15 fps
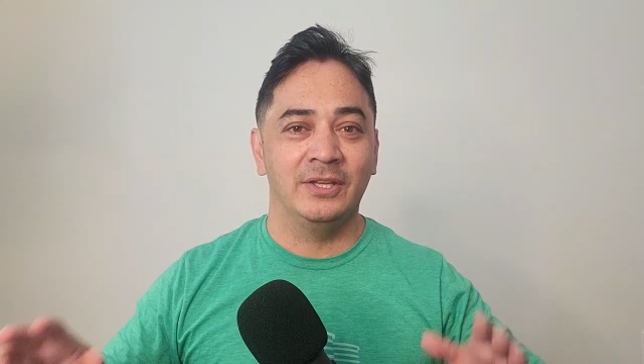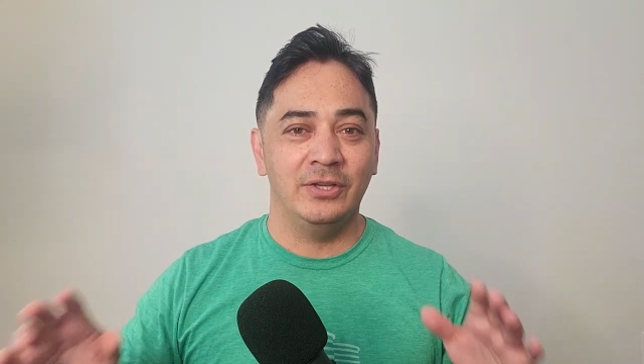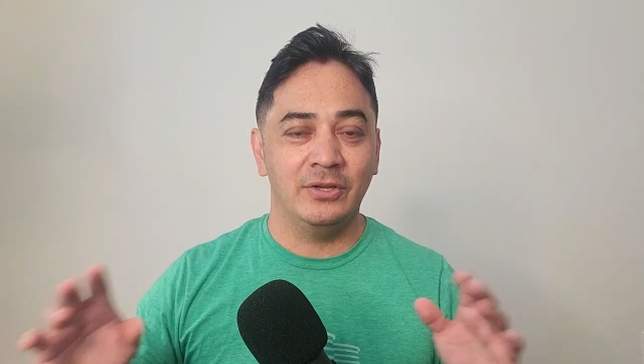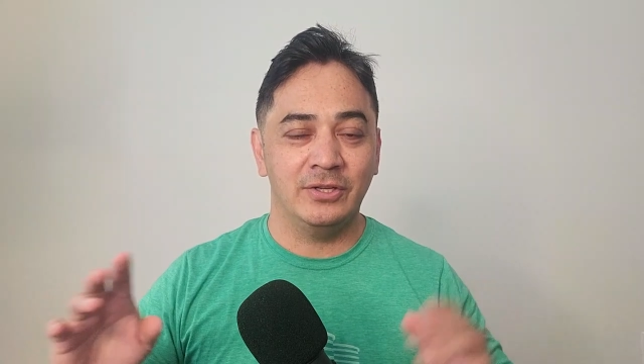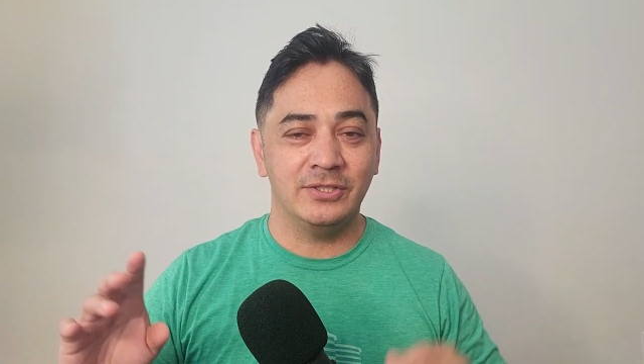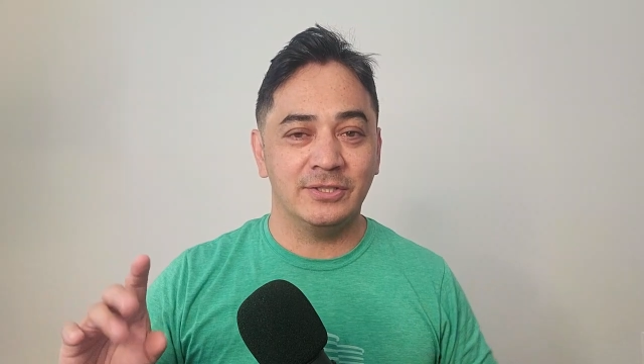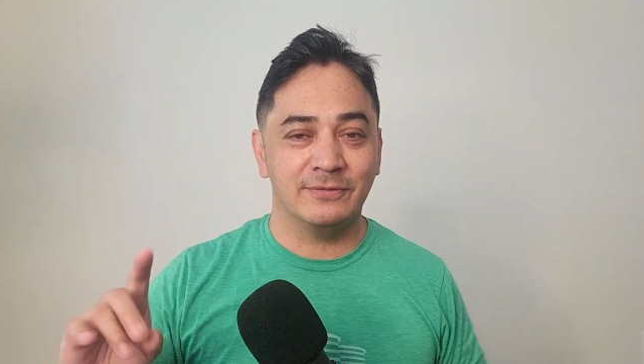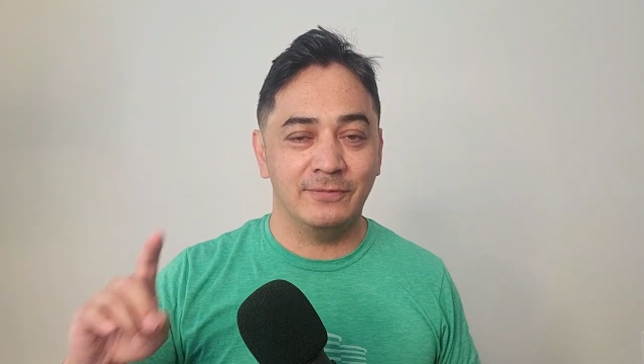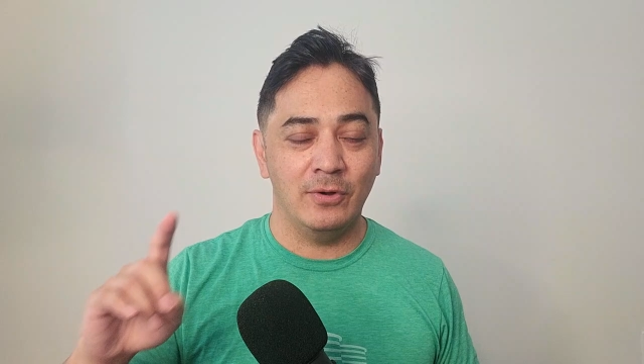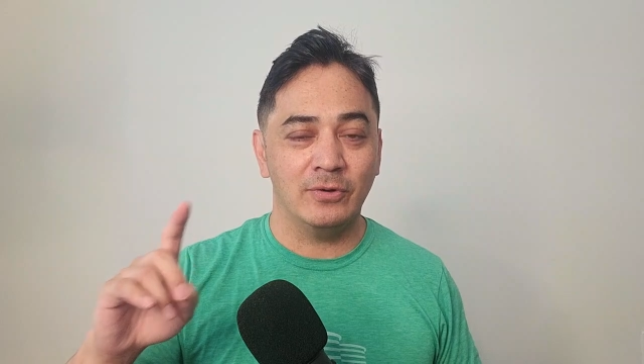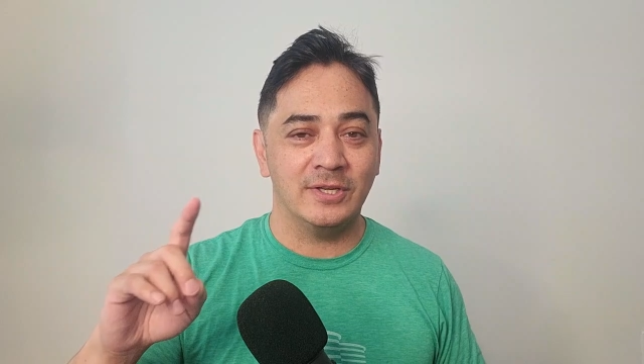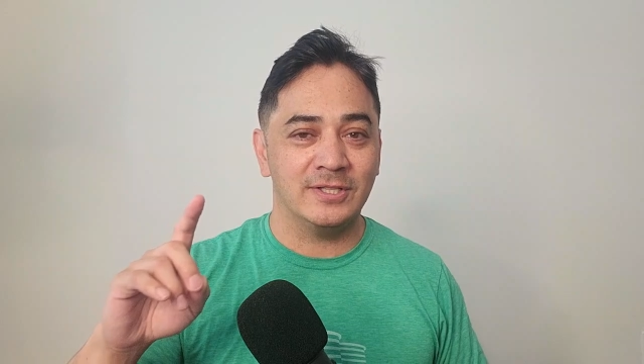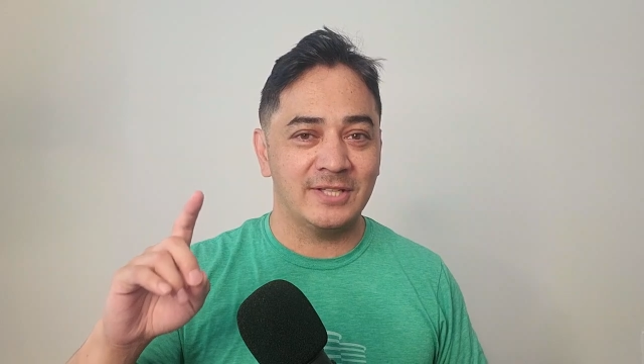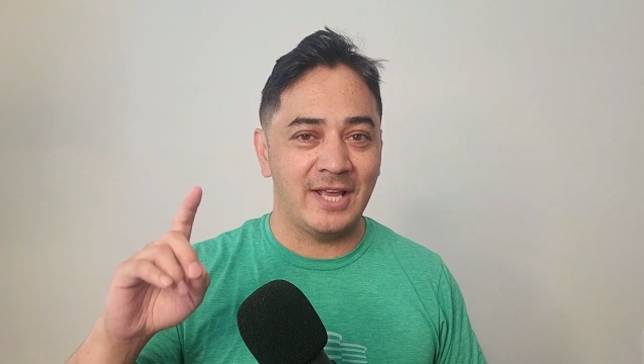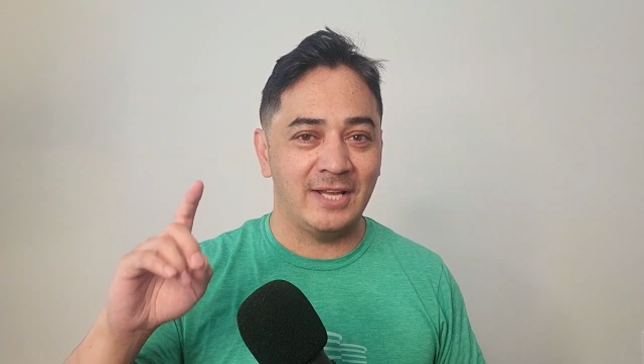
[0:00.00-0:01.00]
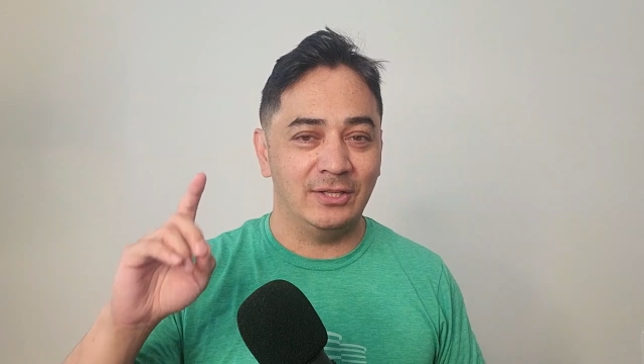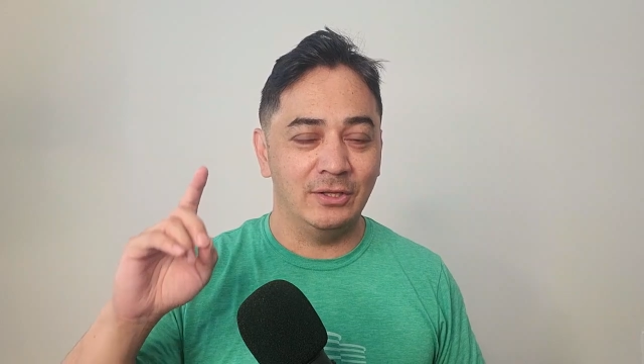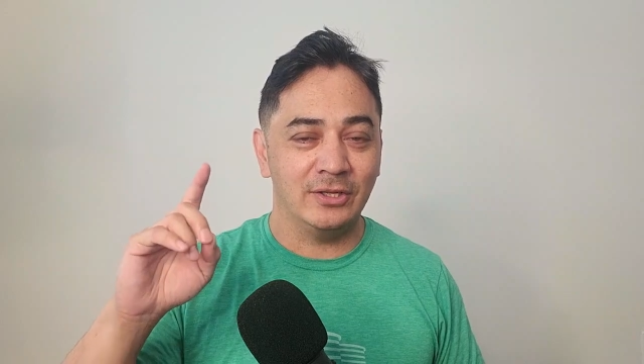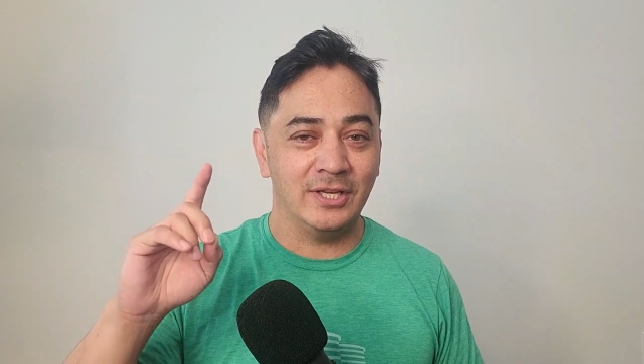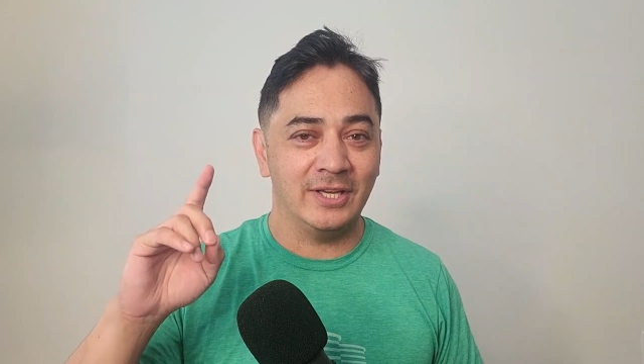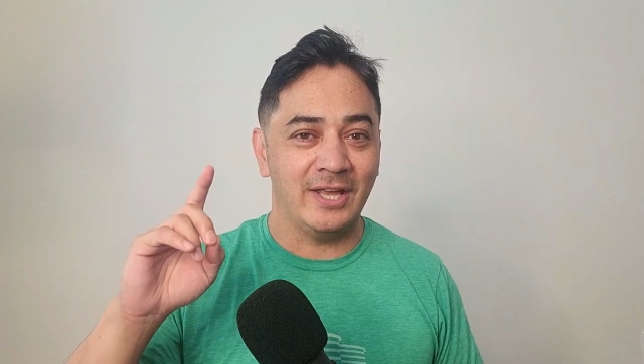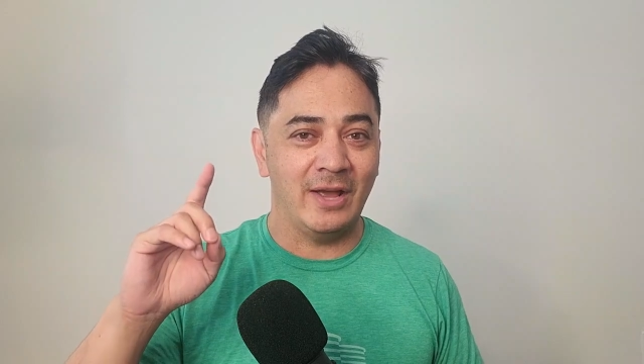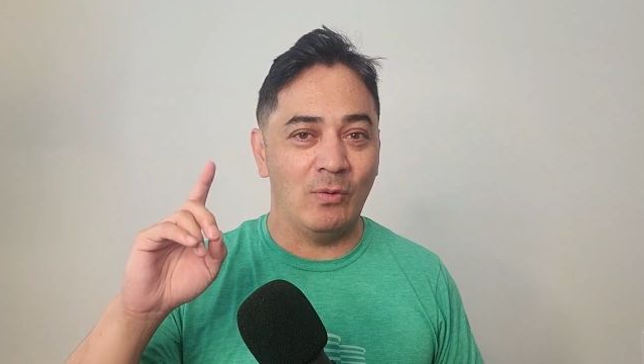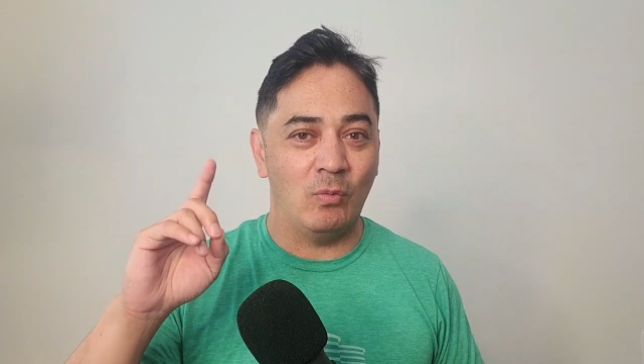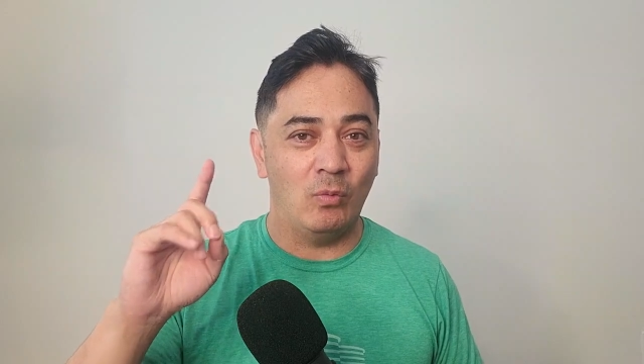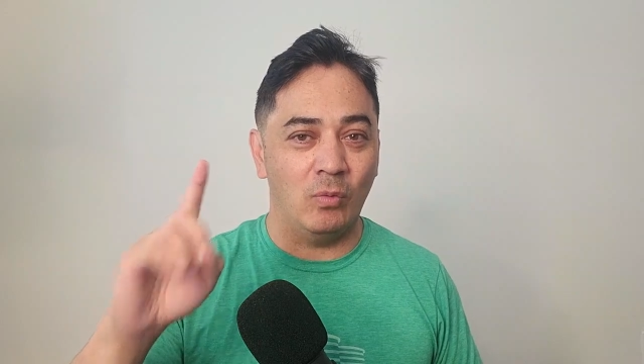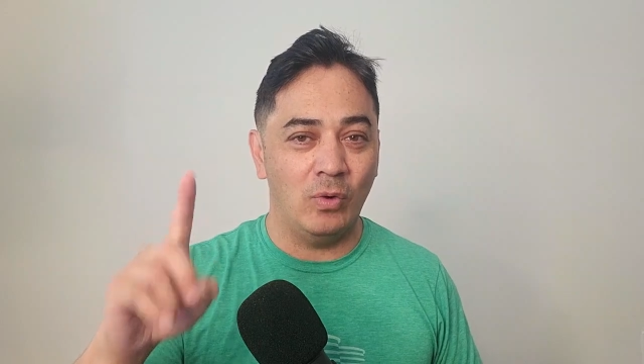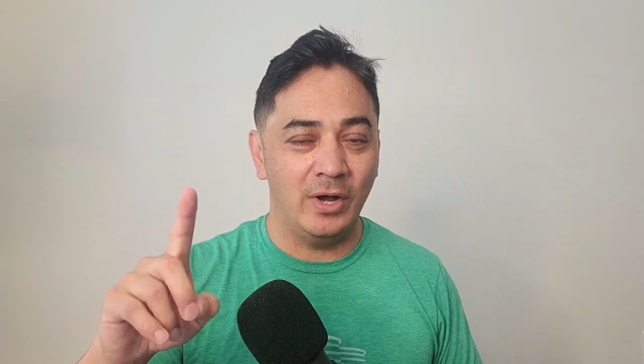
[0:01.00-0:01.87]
you can just focus at looking at